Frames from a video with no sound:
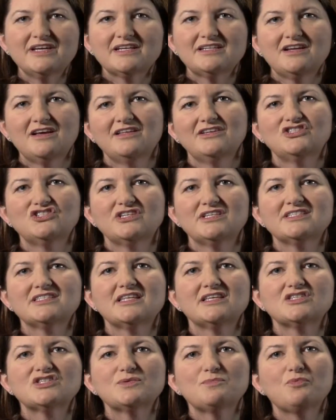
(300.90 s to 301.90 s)
technologies
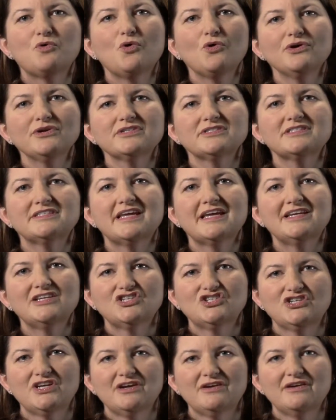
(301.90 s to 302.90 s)
that support data
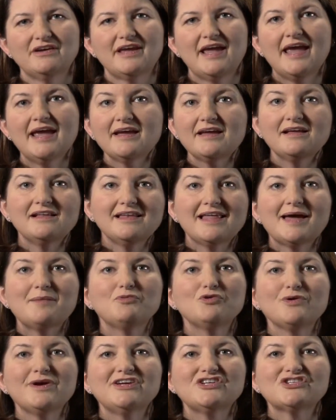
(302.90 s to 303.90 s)
sharing and
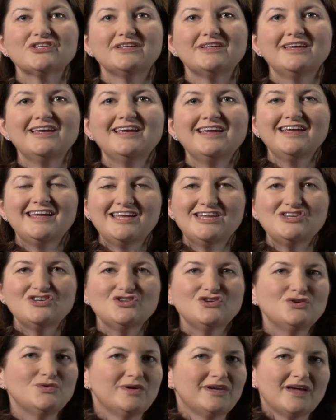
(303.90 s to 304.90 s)
collaboration in
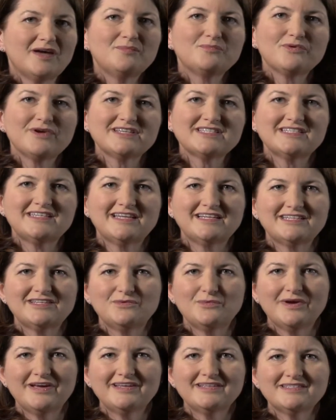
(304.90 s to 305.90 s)
new and unprecedented
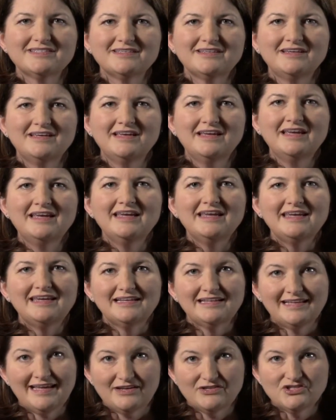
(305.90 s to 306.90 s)
ways.
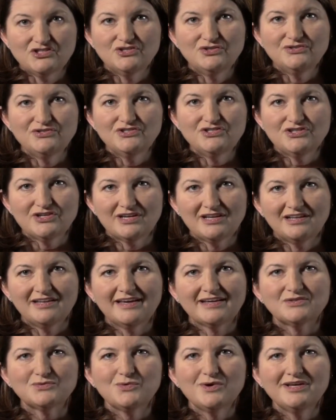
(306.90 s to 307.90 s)
It allows students to
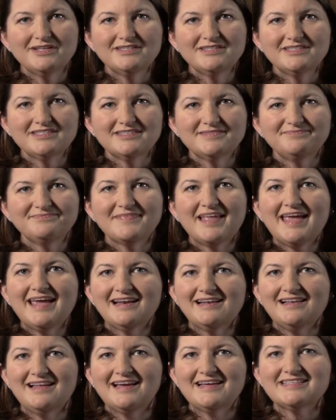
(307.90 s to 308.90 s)
collect once,
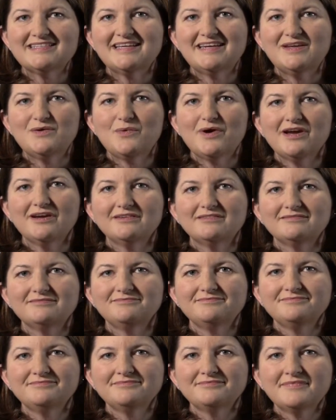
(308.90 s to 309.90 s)
analyze anywhere.
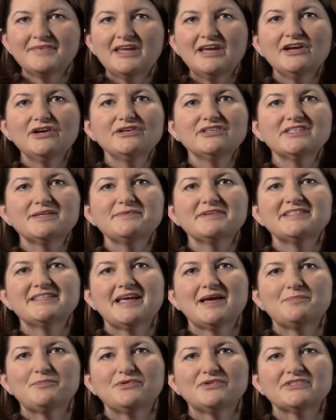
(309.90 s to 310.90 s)
Here are some
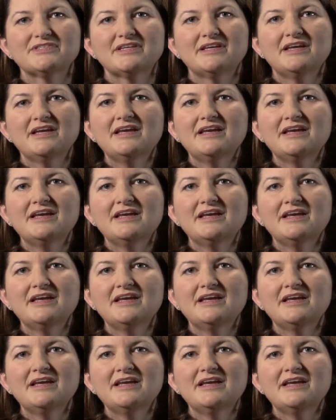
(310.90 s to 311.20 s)
examples.